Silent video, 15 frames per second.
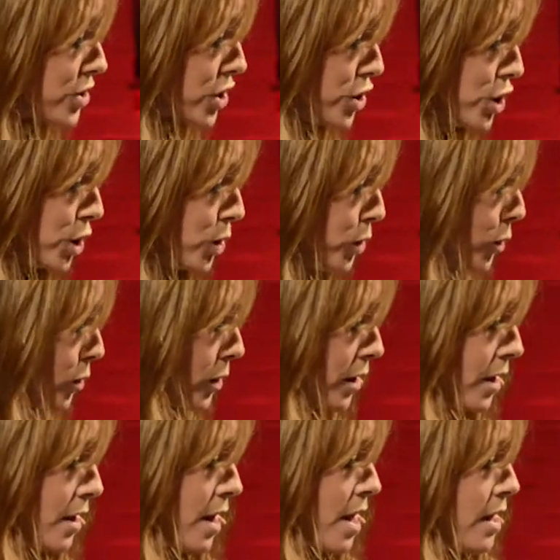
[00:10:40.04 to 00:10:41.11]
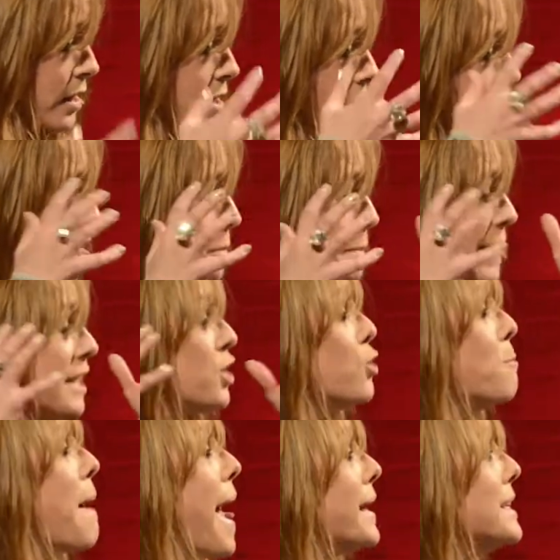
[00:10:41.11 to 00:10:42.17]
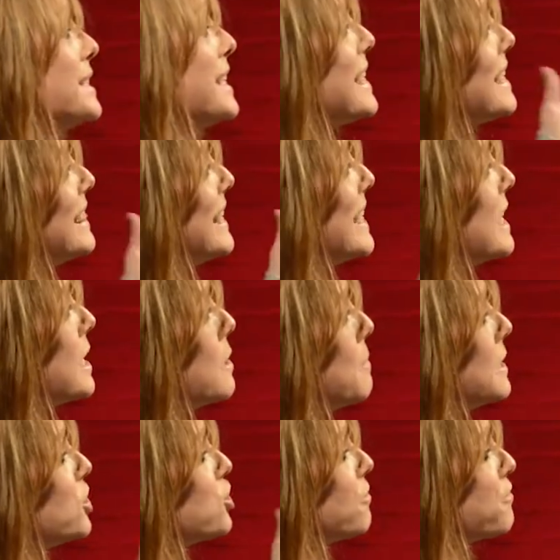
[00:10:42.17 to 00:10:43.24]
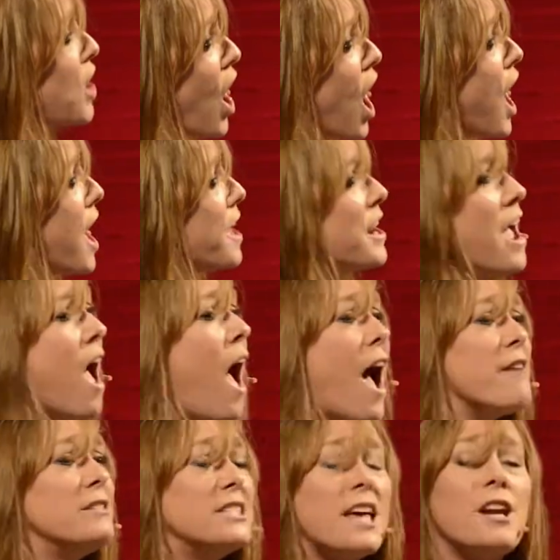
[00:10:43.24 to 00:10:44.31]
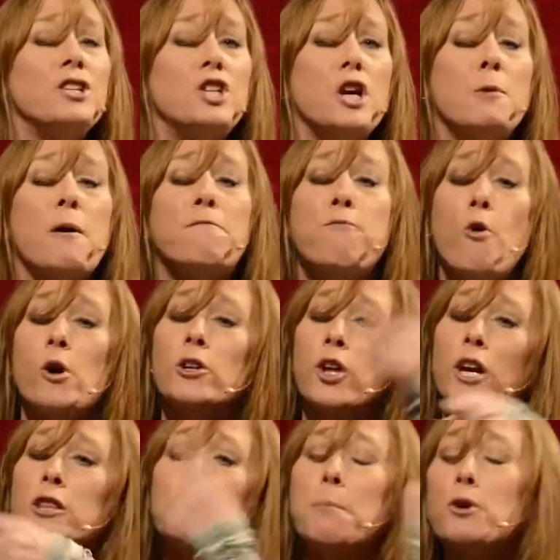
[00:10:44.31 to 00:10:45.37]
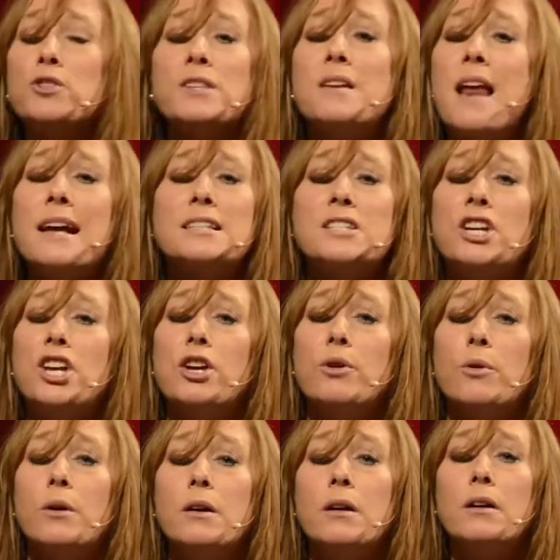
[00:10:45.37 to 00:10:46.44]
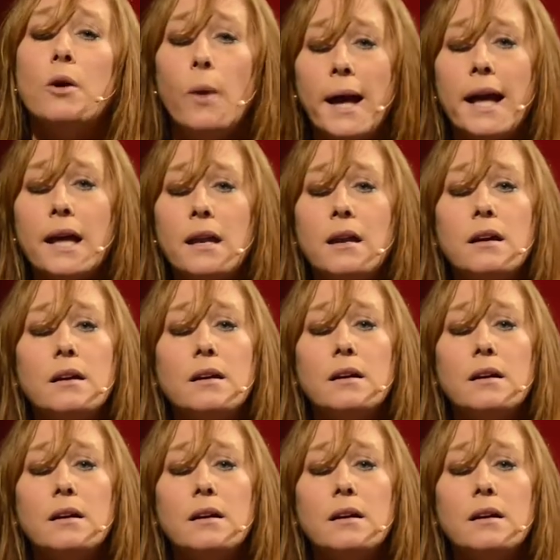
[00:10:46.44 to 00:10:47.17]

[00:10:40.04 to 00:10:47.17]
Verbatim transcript: us to do. God made humanity in the image of God. I've said it to you before. Look at the person next to you. Go ahead.